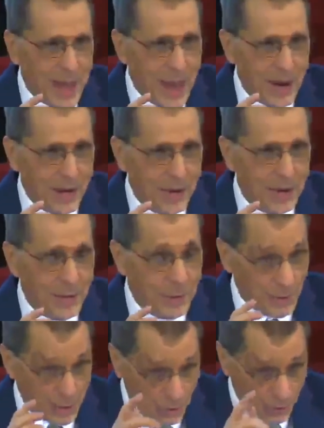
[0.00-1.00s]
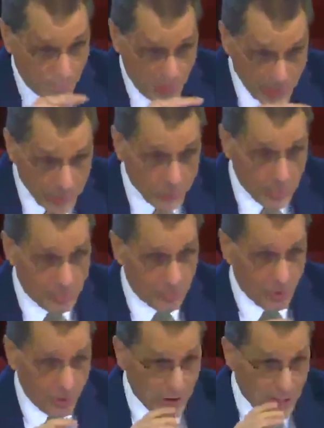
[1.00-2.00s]
I think it was the week
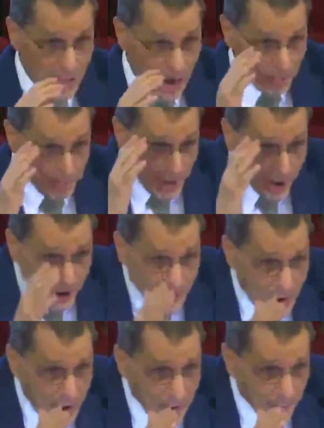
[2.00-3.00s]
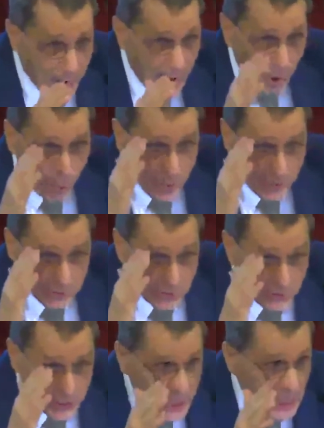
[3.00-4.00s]
before, our paradigm, how we
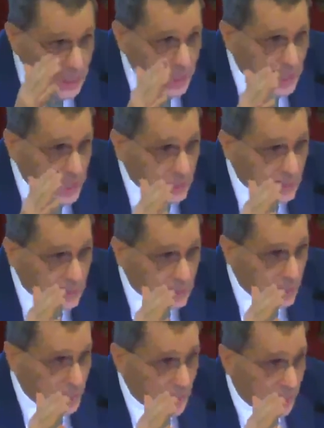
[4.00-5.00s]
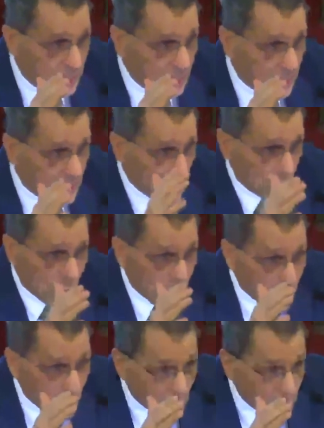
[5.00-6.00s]
see things in the
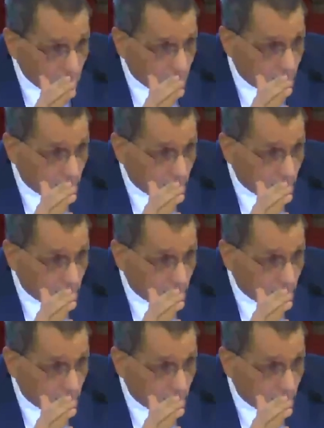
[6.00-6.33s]
world,